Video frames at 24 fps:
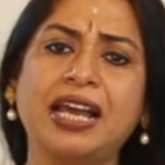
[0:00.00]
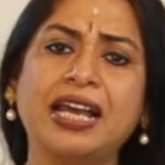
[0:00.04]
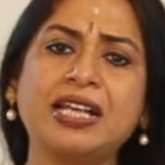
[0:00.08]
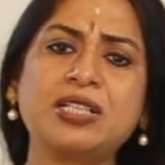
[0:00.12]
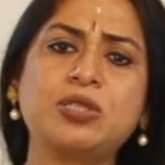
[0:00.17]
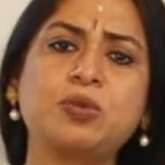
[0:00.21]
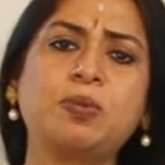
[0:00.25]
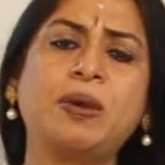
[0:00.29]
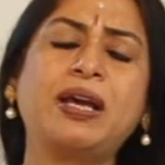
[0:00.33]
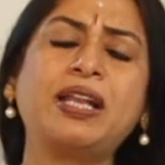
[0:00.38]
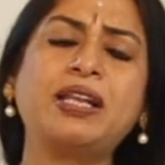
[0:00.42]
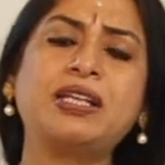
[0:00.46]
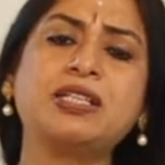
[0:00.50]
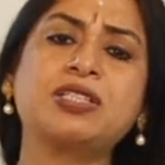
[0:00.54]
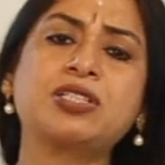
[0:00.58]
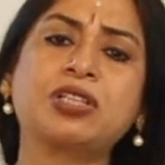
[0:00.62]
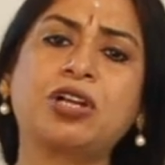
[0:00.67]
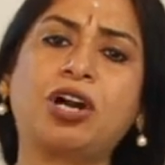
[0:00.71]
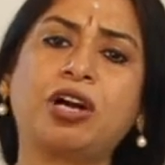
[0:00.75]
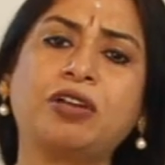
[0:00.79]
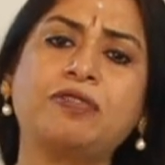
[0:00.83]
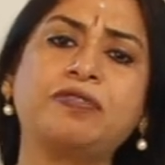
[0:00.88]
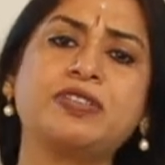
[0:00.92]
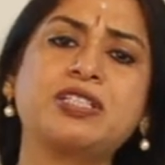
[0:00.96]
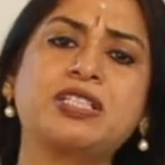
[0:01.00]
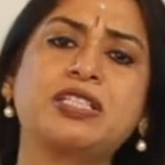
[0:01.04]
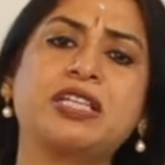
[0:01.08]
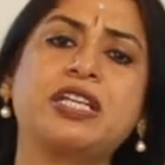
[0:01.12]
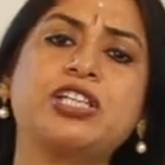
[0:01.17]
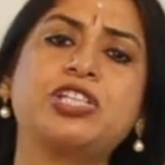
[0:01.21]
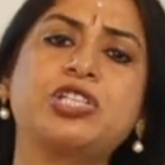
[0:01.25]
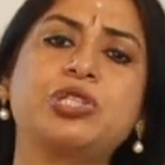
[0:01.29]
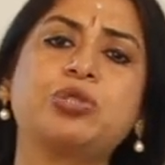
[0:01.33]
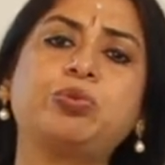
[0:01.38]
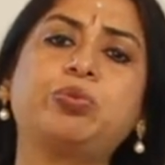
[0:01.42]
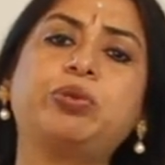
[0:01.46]
as well as
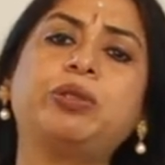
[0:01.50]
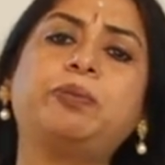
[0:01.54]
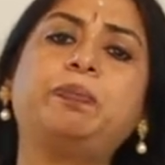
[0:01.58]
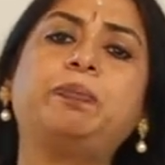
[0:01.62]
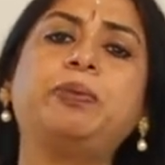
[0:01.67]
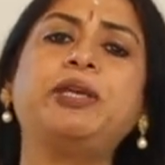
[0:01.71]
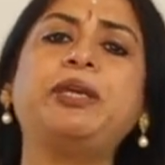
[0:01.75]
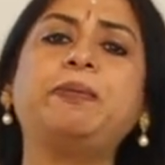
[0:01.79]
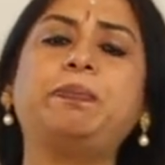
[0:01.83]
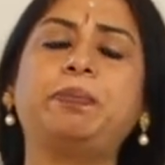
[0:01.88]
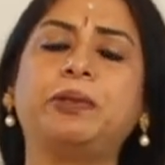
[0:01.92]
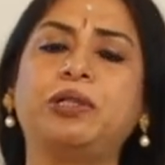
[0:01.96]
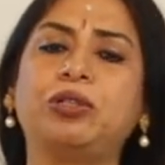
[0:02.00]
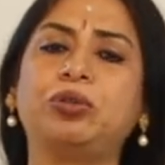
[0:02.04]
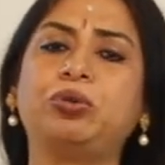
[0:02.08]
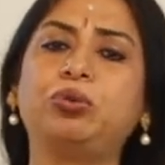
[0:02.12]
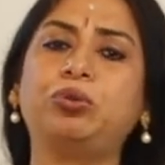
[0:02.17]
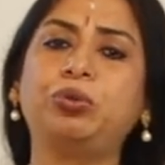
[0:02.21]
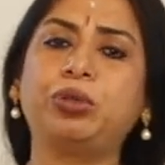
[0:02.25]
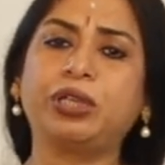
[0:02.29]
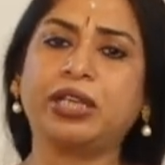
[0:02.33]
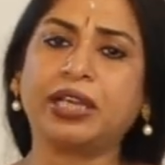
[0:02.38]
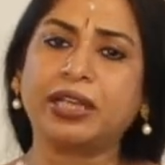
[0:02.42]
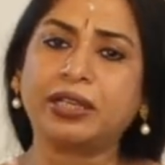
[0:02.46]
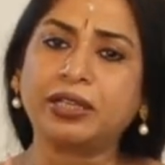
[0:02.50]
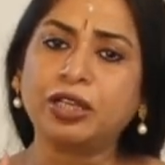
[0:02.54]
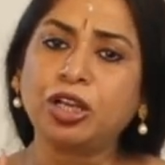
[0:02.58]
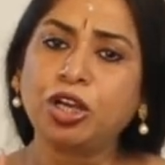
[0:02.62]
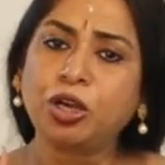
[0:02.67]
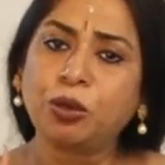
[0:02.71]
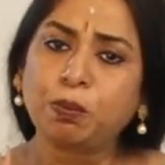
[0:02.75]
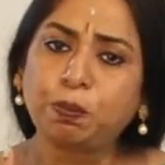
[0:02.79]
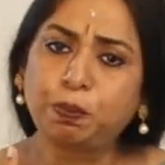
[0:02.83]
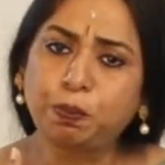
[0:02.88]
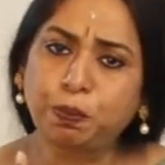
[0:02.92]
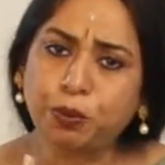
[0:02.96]
conversations with people who
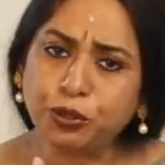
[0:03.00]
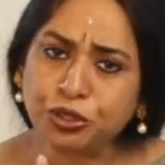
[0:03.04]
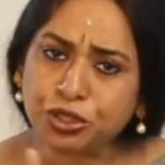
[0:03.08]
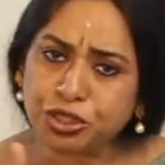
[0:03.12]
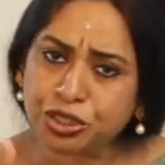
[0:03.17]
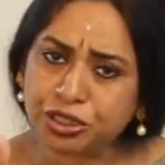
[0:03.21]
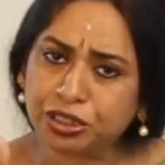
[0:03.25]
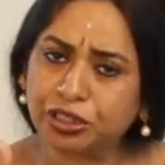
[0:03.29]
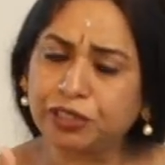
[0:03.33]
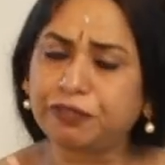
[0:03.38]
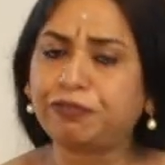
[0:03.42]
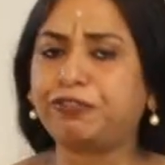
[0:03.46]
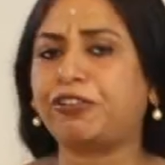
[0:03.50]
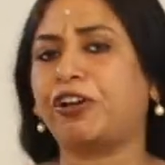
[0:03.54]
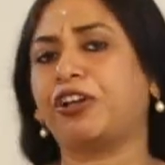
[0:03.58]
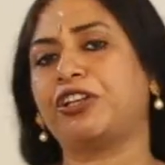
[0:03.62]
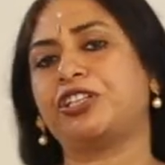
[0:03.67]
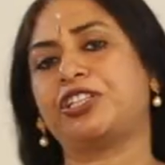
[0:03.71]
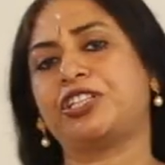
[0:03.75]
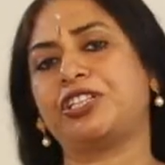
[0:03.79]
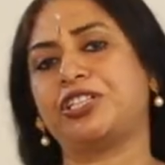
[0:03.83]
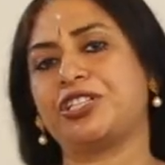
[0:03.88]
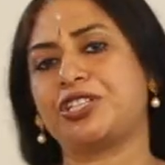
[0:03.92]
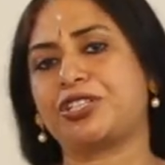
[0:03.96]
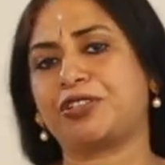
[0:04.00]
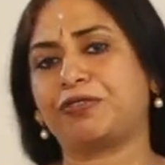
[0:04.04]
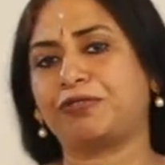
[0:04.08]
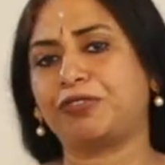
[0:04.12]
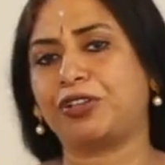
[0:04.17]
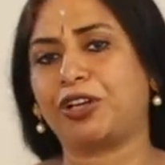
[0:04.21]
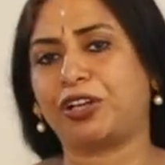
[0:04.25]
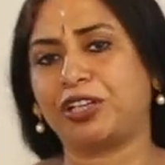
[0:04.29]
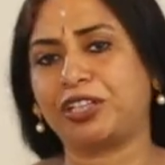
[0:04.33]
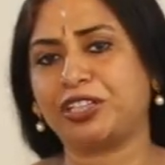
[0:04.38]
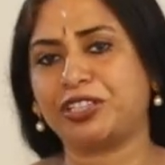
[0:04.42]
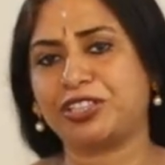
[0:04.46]
can push the frontiers of
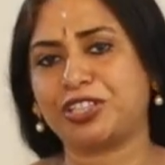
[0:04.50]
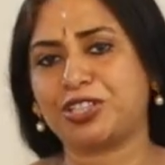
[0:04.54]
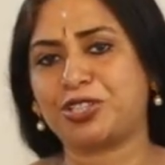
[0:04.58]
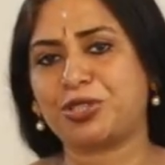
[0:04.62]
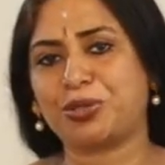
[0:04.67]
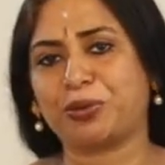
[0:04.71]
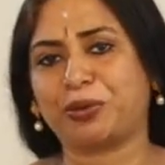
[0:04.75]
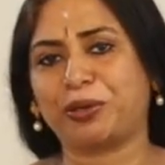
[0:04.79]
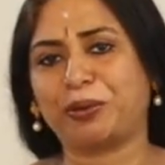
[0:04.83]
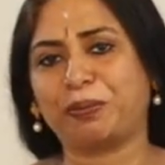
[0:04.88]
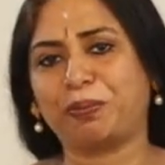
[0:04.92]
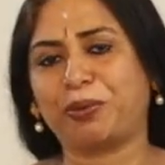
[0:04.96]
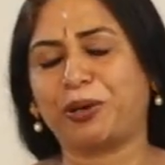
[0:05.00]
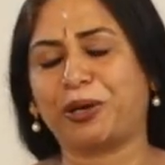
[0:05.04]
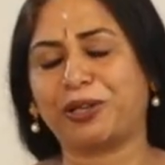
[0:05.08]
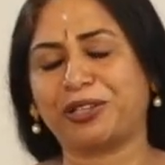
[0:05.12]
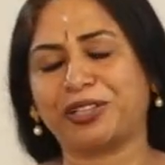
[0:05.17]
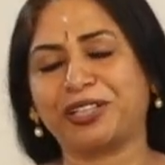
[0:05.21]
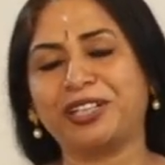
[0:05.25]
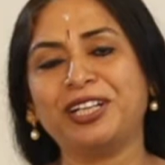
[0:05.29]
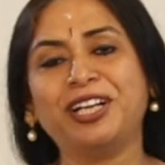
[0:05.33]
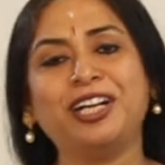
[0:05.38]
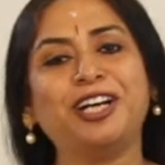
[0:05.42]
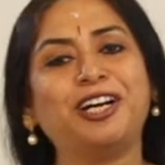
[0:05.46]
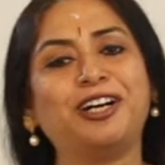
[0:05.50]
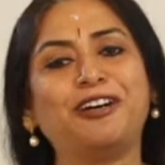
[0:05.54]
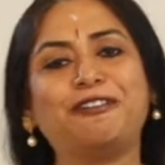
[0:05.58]
knowledge, is so important.